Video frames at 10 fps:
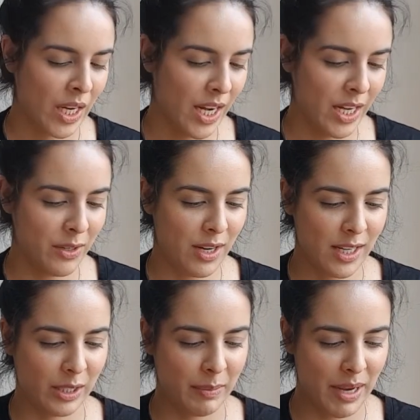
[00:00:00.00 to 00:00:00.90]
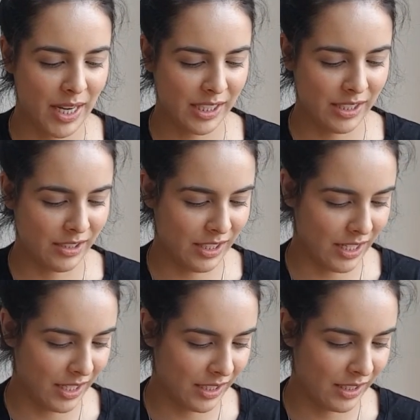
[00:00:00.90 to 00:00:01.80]
Anyway, so back to
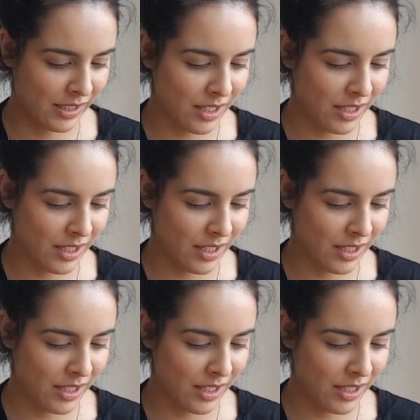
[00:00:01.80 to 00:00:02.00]
this.